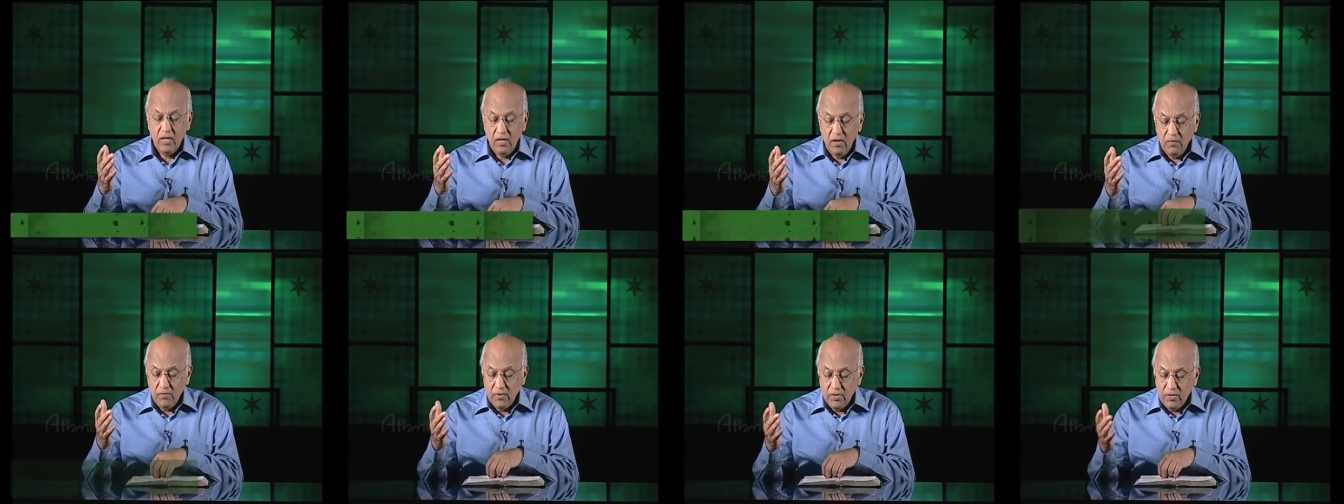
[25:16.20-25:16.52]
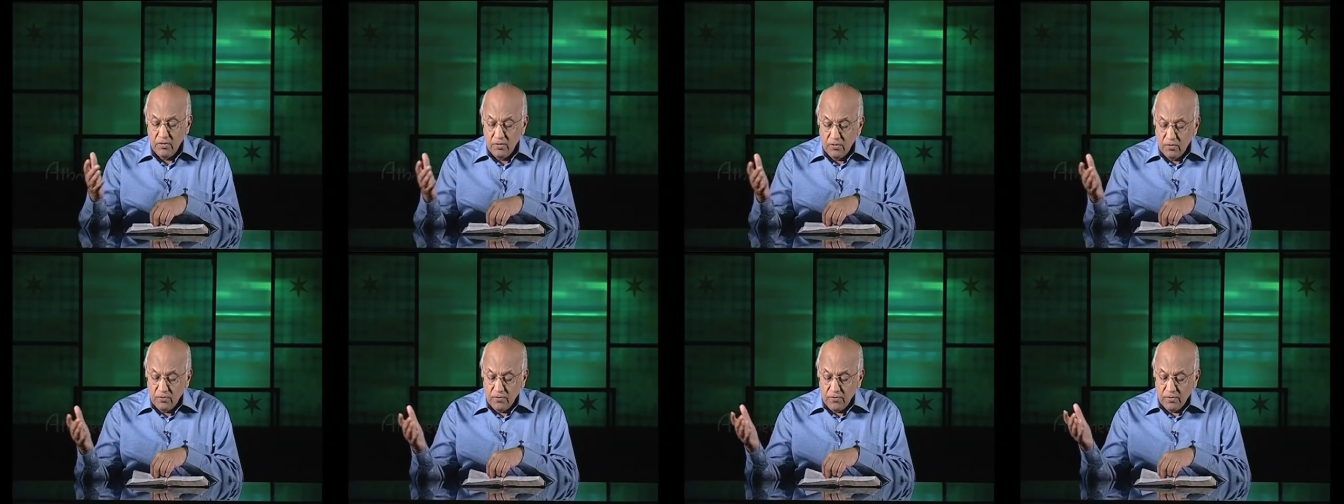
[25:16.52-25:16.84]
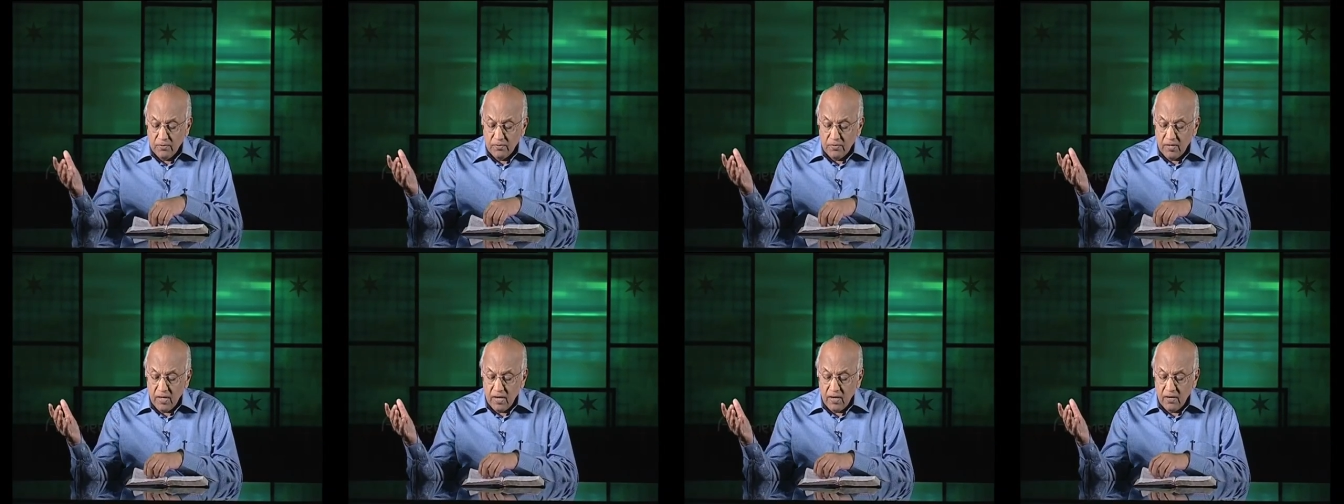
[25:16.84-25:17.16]
He withdrew
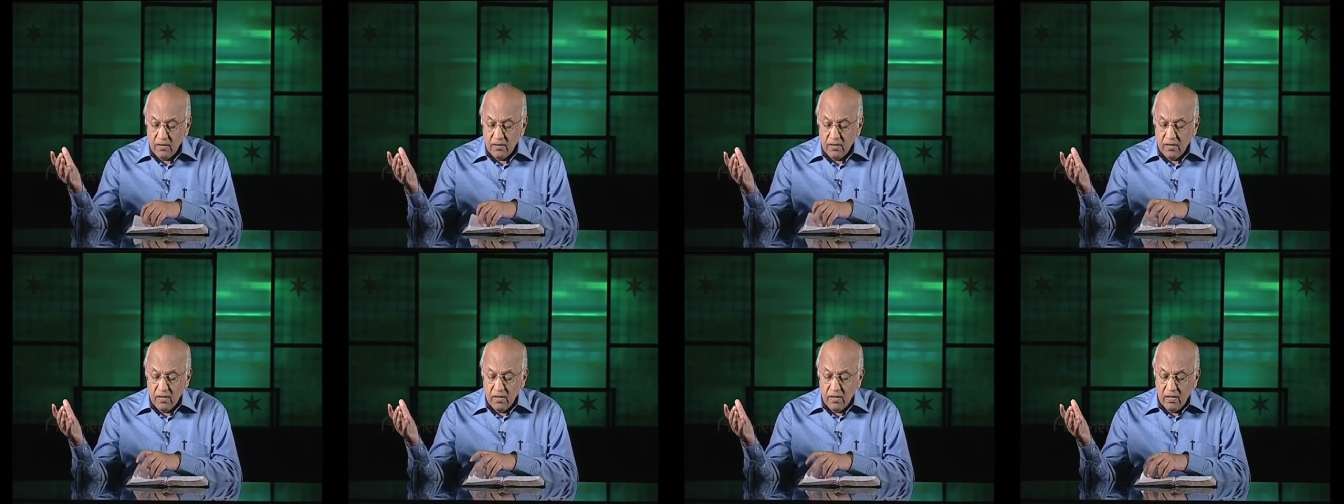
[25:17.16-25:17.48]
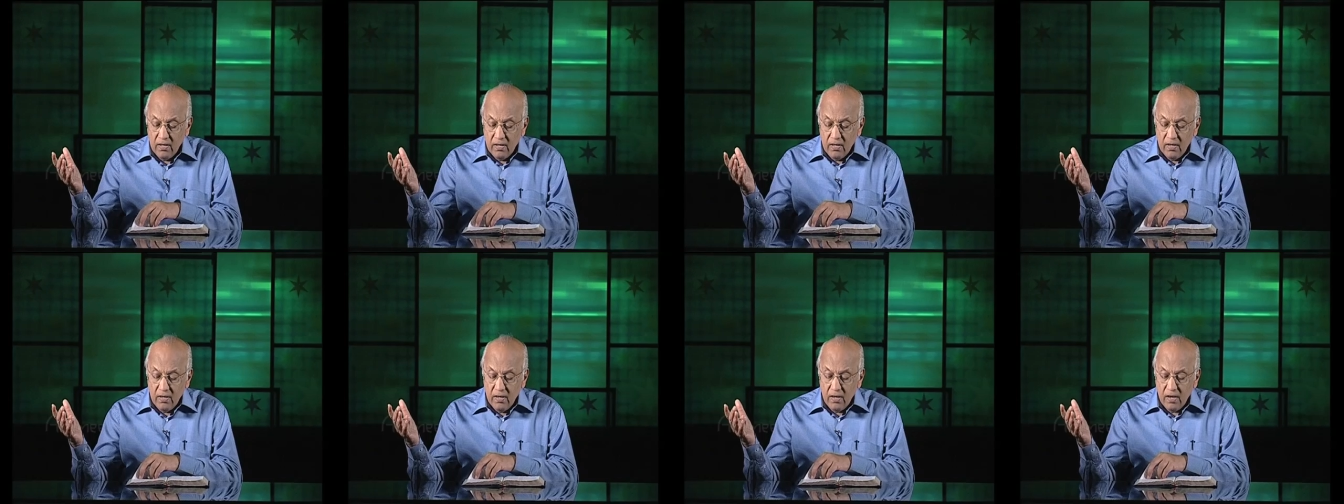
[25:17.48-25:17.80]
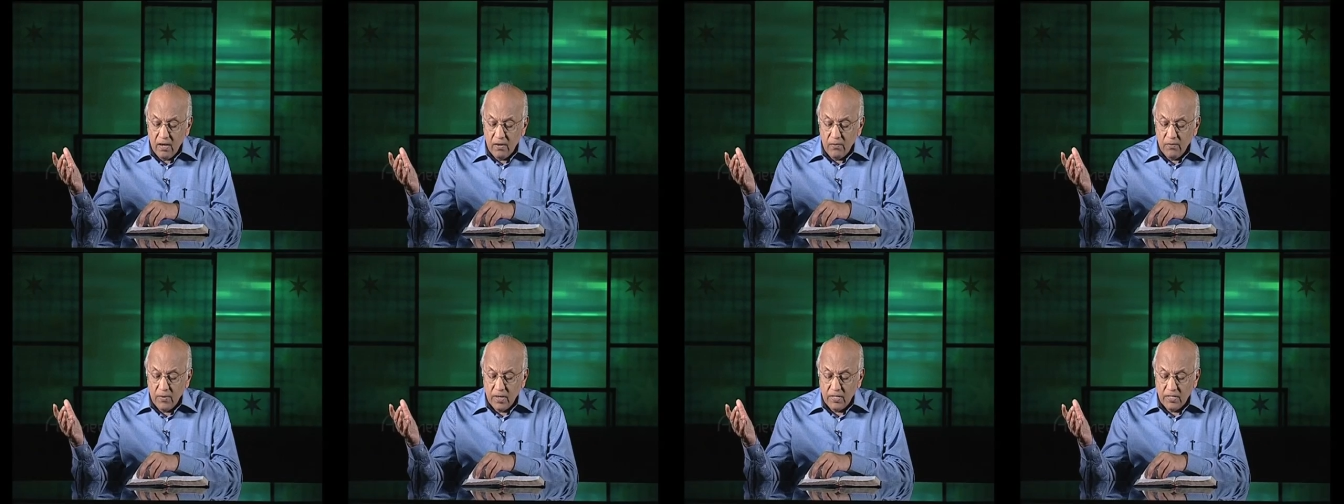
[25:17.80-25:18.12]
from there
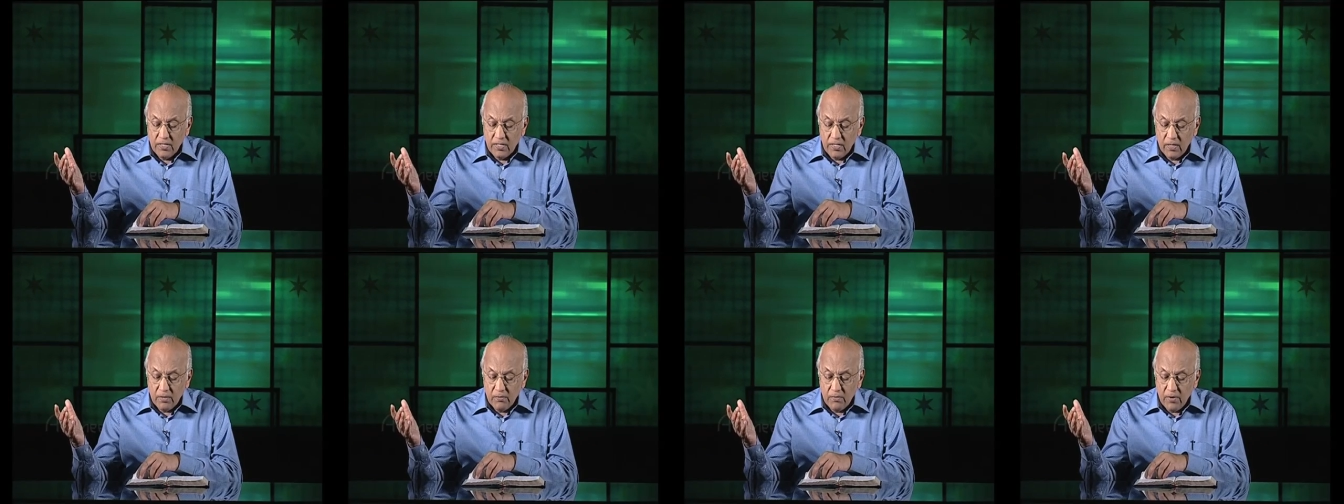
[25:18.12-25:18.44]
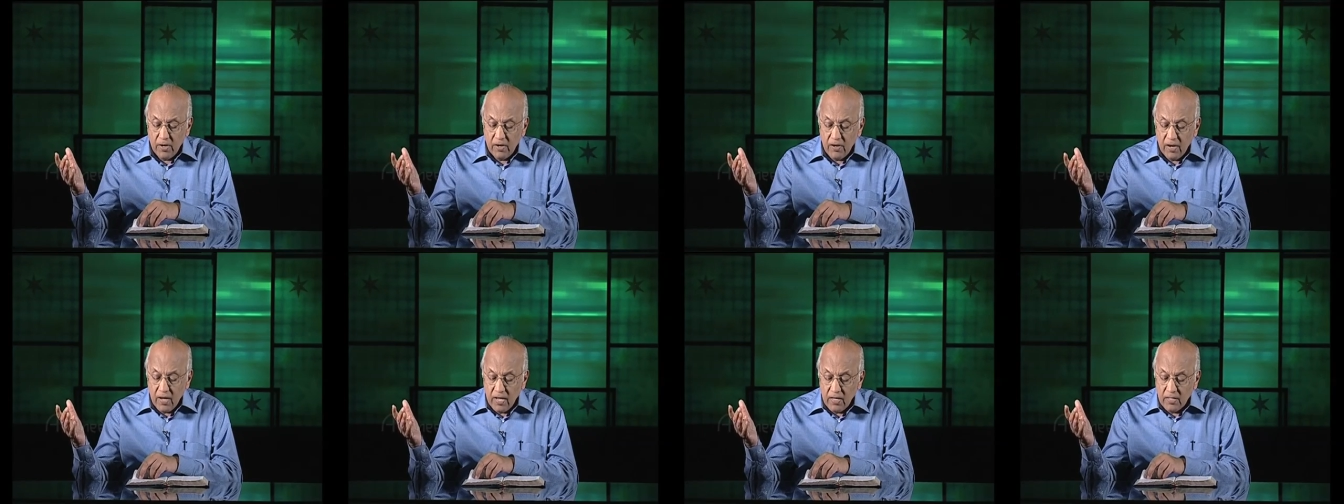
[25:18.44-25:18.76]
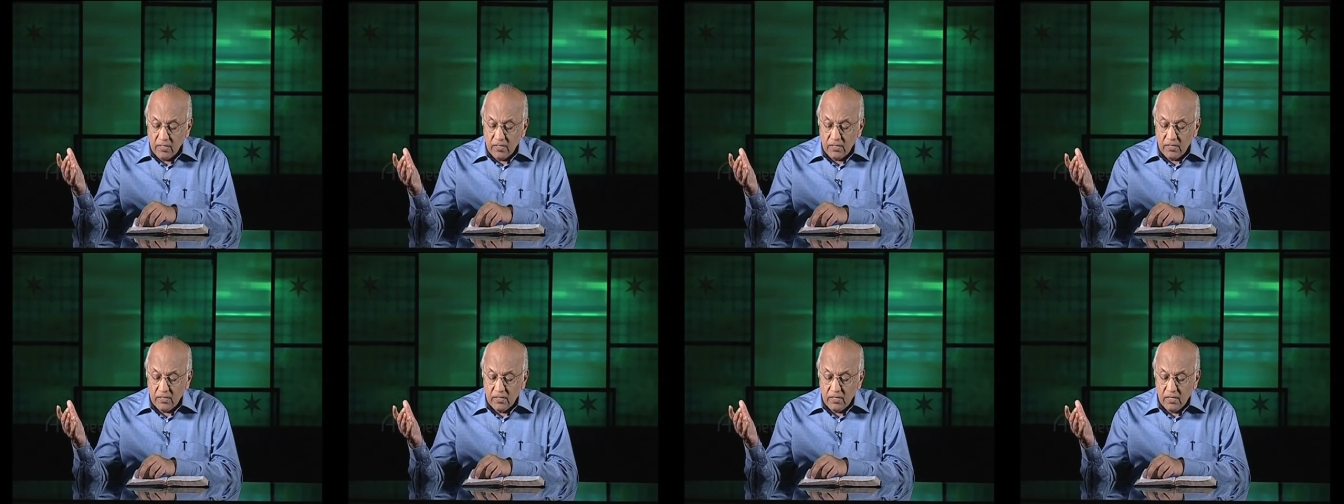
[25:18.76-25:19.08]
and went somewhere
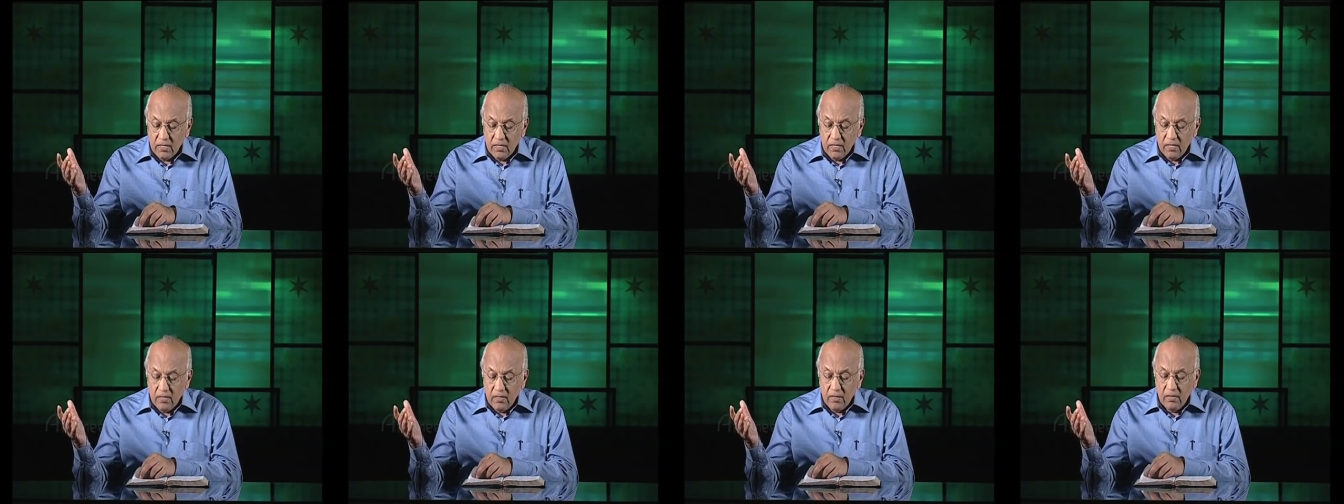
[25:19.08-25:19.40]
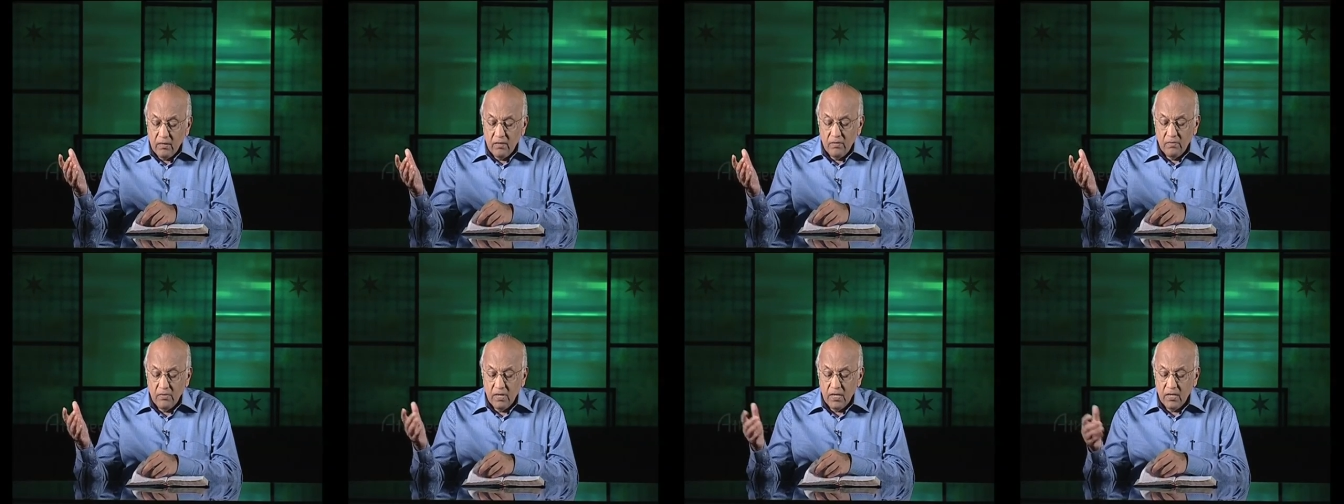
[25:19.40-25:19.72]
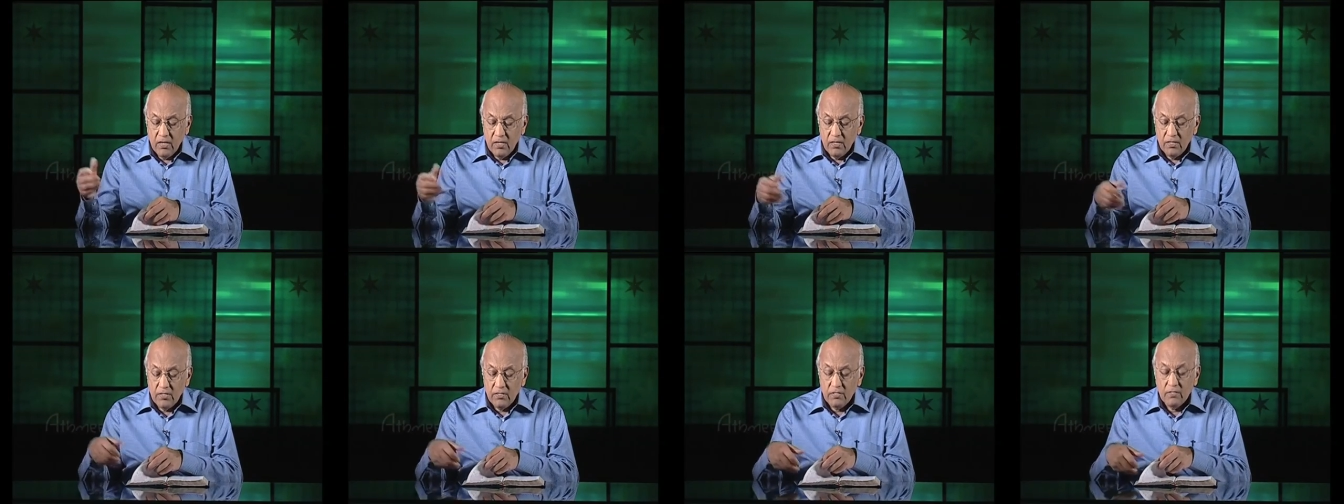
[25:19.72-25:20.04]
else
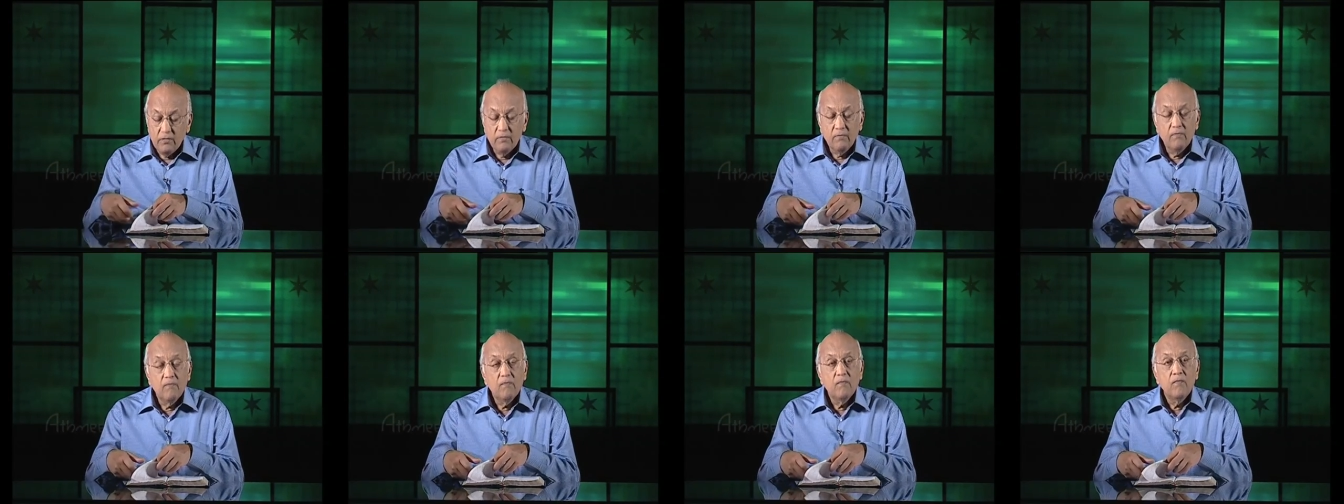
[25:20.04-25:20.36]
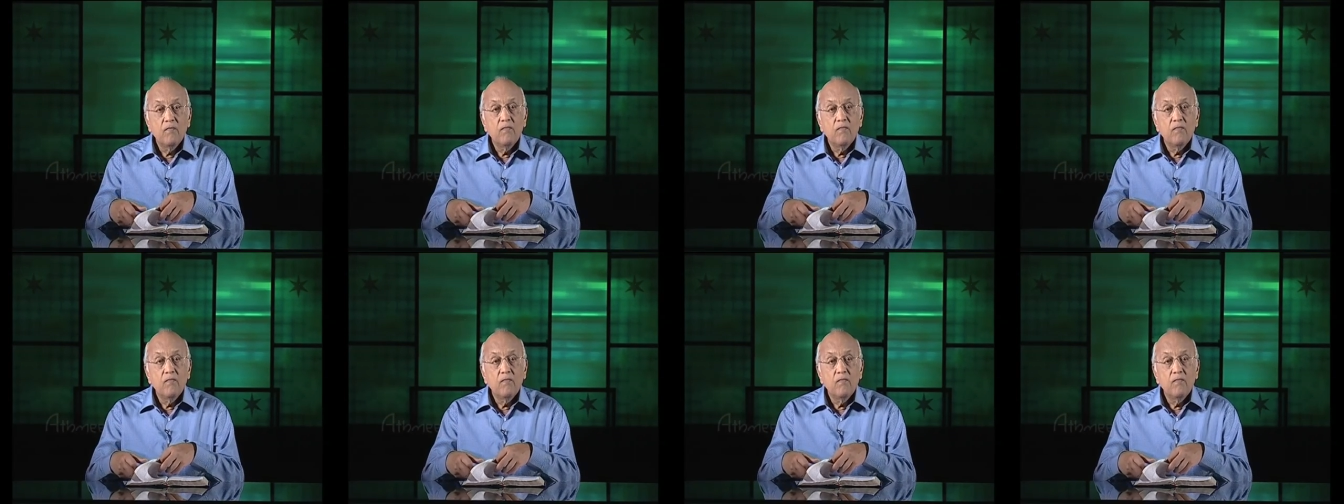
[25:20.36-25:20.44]
because